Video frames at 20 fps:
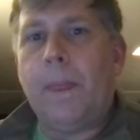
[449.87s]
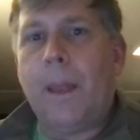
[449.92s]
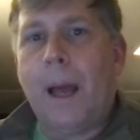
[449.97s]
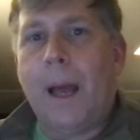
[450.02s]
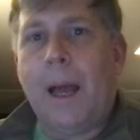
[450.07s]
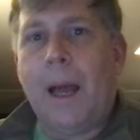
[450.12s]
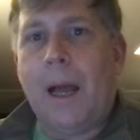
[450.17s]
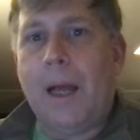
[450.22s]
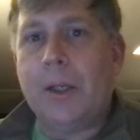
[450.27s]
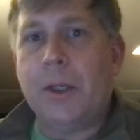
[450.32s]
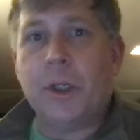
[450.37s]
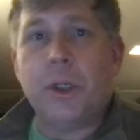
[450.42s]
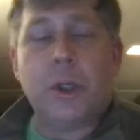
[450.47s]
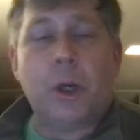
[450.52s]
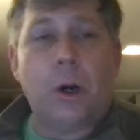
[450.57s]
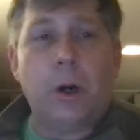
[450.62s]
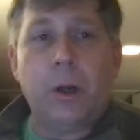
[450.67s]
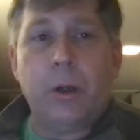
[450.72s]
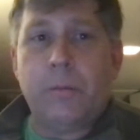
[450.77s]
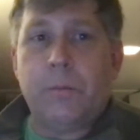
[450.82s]
I just
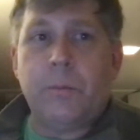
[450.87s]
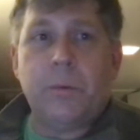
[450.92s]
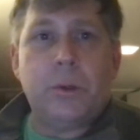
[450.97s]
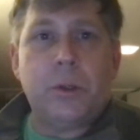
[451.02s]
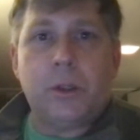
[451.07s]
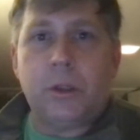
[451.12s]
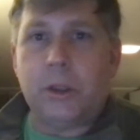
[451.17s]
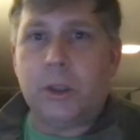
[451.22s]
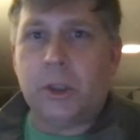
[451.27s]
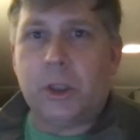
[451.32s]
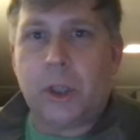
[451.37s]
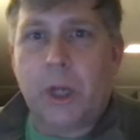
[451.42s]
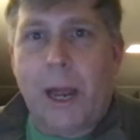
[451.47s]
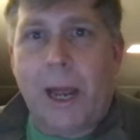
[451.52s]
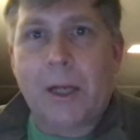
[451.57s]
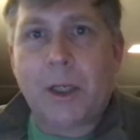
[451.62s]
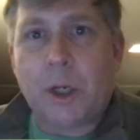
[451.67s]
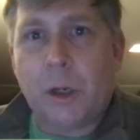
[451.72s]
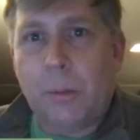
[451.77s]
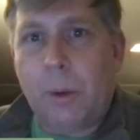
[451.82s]
started
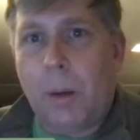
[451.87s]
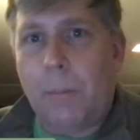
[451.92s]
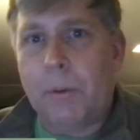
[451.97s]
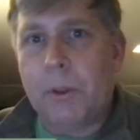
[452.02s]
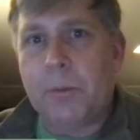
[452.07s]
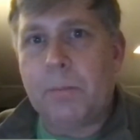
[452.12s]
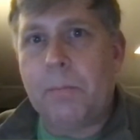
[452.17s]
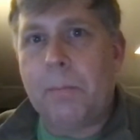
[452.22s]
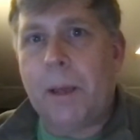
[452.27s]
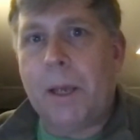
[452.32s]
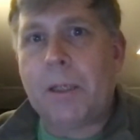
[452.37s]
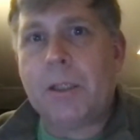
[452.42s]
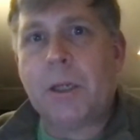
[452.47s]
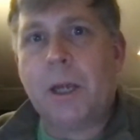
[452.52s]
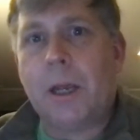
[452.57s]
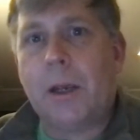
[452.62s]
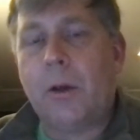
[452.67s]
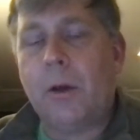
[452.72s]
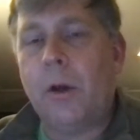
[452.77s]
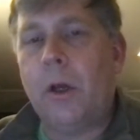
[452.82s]
snatching them up as
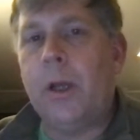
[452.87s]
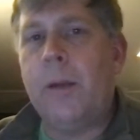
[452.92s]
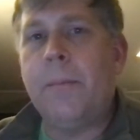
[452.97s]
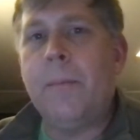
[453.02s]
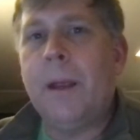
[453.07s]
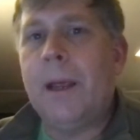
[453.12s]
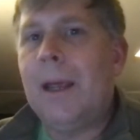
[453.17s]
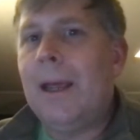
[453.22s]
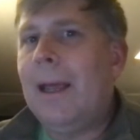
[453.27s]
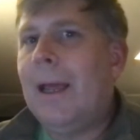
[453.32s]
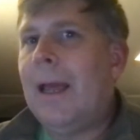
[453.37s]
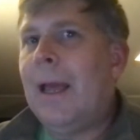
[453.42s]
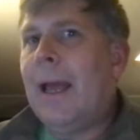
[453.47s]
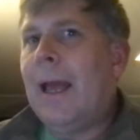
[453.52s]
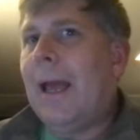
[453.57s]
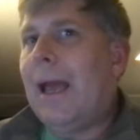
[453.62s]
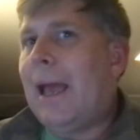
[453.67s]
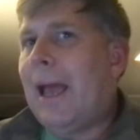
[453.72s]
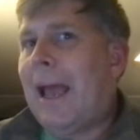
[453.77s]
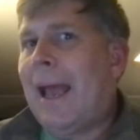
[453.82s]
best I could.
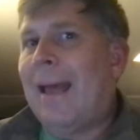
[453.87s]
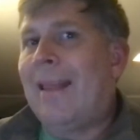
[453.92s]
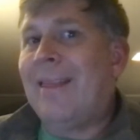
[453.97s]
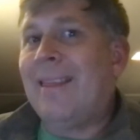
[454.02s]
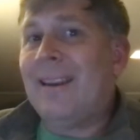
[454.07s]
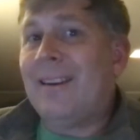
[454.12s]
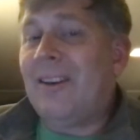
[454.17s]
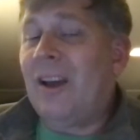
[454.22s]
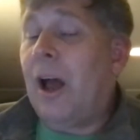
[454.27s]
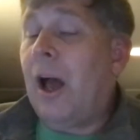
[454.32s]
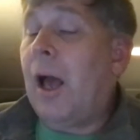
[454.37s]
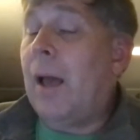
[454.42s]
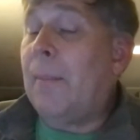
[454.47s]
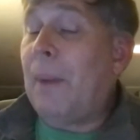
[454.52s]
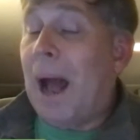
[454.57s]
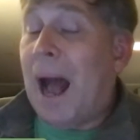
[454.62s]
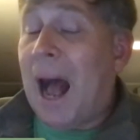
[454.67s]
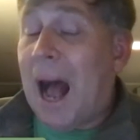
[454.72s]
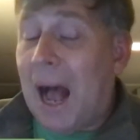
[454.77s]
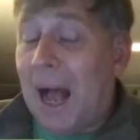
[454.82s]
At the
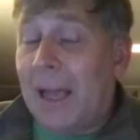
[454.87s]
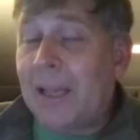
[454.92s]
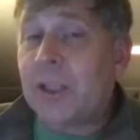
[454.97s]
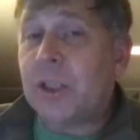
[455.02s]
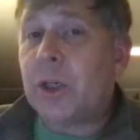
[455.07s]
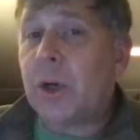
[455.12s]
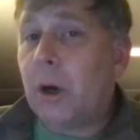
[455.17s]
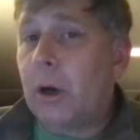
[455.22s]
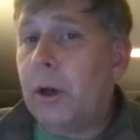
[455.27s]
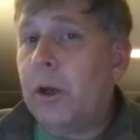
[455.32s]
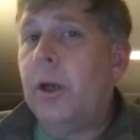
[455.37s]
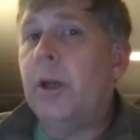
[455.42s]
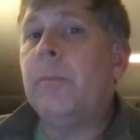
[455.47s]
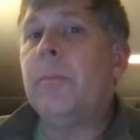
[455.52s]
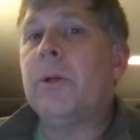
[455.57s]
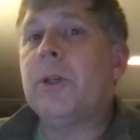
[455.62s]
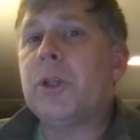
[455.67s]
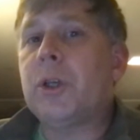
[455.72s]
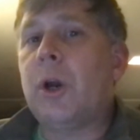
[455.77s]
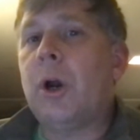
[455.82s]
time I started
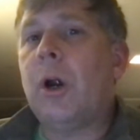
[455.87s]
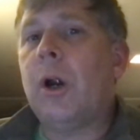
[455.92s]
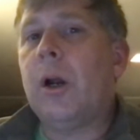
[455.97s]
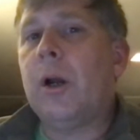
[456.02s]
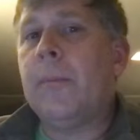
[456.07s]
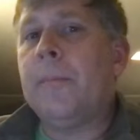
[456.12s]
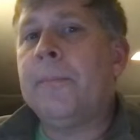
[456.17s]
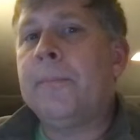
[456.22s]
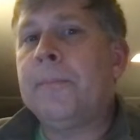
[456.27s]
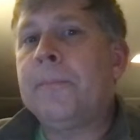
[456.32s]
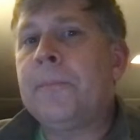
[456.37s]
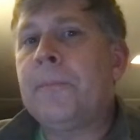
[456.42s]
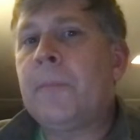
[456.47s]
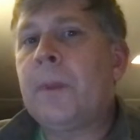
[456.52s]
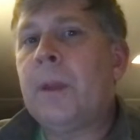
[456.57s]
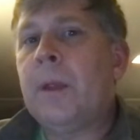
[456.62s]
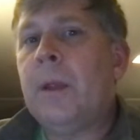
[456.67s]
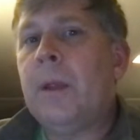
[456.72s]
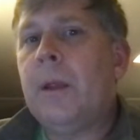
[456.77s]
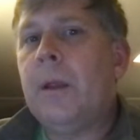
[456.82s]
in Mystara,
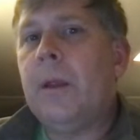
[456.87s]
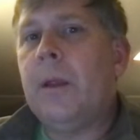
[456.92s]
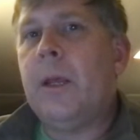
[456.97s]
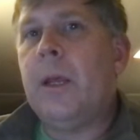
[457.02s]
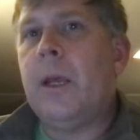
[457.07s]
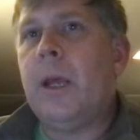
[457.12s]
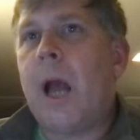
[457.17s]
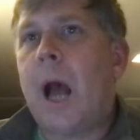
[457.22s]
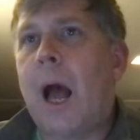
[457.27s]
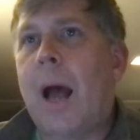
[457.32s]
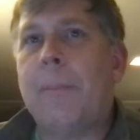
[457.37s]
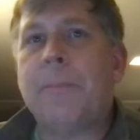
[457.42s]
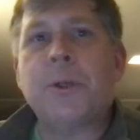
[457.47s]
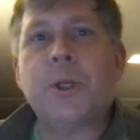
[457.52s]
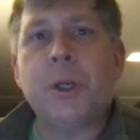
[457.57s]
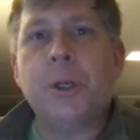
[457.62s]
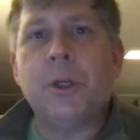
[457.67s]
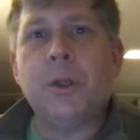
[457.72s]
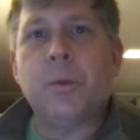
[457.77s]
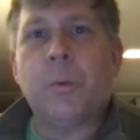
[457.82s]
the
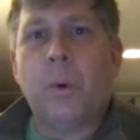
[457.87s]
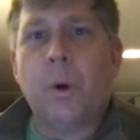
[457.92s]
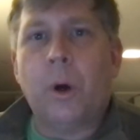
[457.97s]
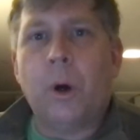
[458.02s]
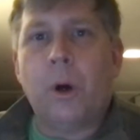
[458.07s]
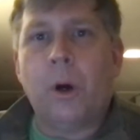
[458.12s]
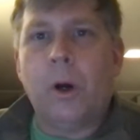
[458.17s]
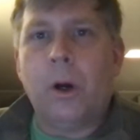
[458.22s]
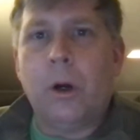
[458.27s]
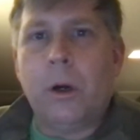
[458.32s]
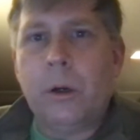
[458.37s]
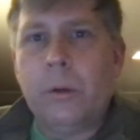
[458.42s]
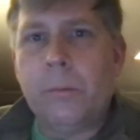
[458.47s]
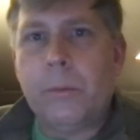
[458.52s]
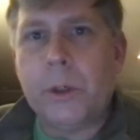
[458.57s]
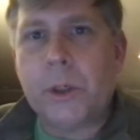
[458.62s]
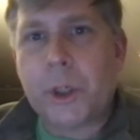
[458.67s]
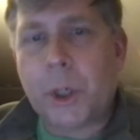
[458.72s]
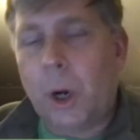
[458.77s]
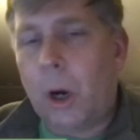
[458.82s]
options were
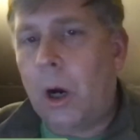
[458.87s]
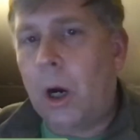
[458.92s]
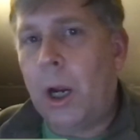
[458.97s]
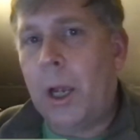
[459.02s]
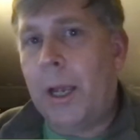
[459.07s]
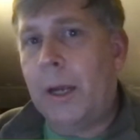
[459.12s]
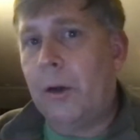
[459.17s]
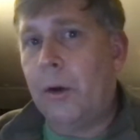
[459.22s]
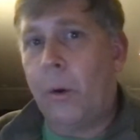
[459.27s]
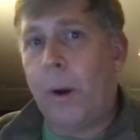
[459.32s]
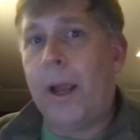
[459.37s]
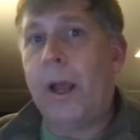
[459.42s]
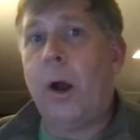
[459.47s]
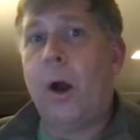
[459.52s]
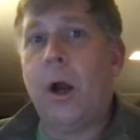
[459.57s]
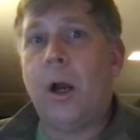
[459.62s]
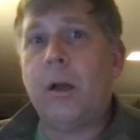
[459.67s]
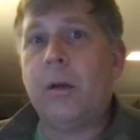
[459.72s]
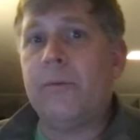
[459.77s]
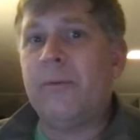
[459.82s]
Mystara and
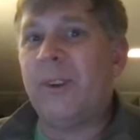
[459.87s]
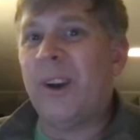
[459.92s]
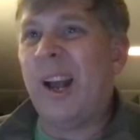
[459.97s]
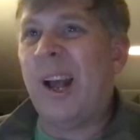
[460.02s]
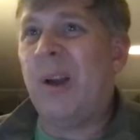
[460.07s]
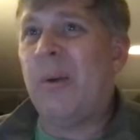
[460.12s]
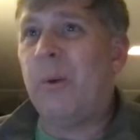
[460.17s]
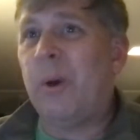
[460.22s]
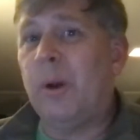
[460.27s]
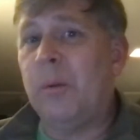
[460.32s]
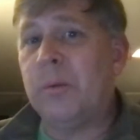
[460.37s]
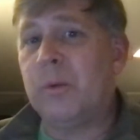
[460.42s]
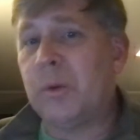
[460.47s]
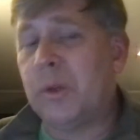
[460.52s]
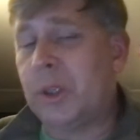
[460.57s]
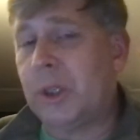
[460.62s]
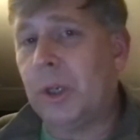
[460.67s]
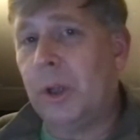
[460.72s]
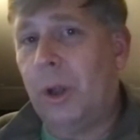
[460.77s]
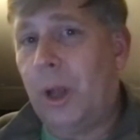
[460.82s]
Greyhawk. Forgotten Realms
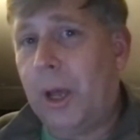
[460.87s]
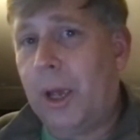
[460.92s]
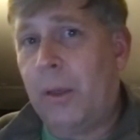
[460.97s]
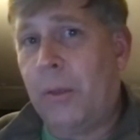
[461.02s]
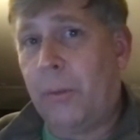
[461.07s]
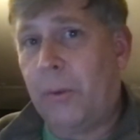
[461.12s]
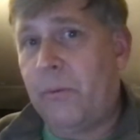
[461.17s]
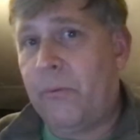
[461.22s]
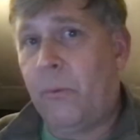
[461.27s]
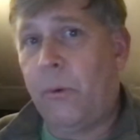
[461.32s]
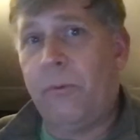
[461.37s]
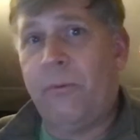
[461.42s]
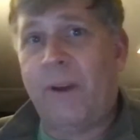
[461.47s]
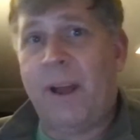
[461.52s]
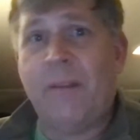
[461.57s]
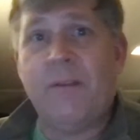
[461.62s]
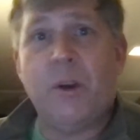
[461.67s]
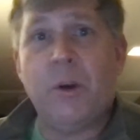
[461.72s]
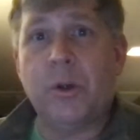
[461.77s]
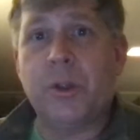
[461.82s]
was still like 3, 4,
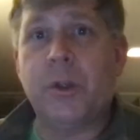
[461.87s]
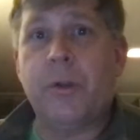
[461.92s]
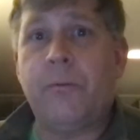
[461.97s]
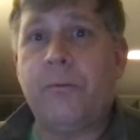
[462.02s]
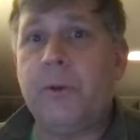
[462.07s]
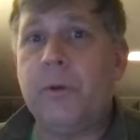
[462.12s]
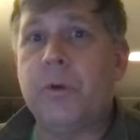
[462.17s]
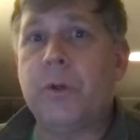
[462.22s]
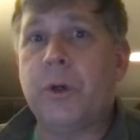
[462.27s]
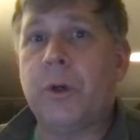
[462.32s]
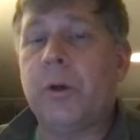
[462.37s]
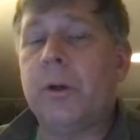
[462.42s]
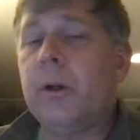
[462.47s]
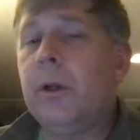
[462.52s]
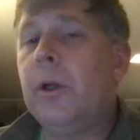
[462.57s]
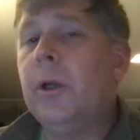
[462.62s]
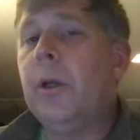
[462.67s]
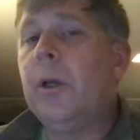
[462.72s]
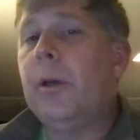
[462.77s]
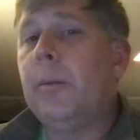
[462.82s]
5 years in the future
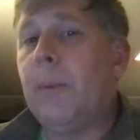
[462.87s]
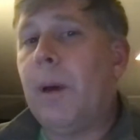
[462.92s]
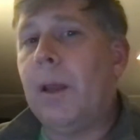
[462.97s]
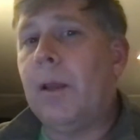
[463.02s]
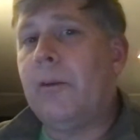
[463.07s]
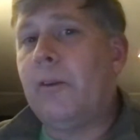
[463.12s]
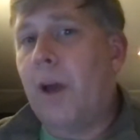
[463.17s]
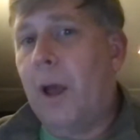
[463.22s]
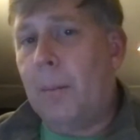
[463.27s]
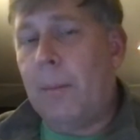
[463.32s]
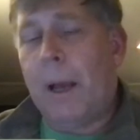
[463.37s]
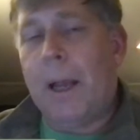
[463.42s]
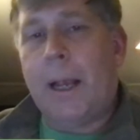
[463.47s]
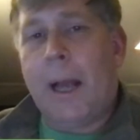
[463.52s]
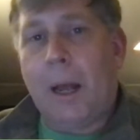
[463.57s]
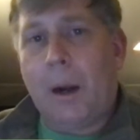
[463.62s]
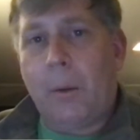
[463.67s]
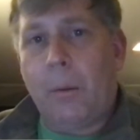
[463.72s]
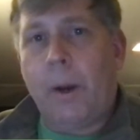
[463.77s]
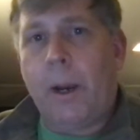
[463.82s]
by the time I
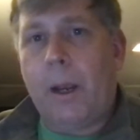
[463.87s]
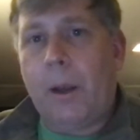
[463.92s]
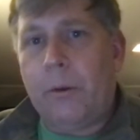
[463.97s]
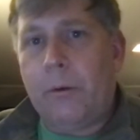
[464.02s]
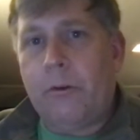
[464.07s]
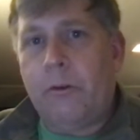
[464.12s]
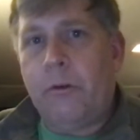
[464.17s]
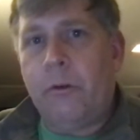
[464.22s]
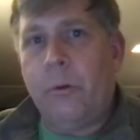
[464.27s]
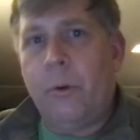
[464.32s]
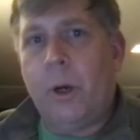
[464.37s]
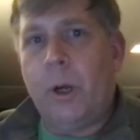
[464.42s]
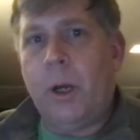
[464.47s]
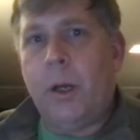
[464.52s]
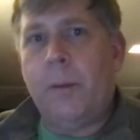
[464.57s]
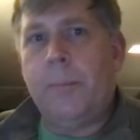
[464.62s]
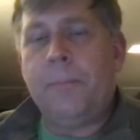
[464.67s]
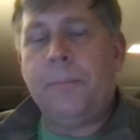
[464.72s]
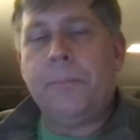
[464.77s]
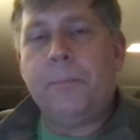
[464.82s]
got around
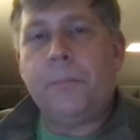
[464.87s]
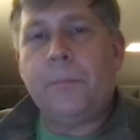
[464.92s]
to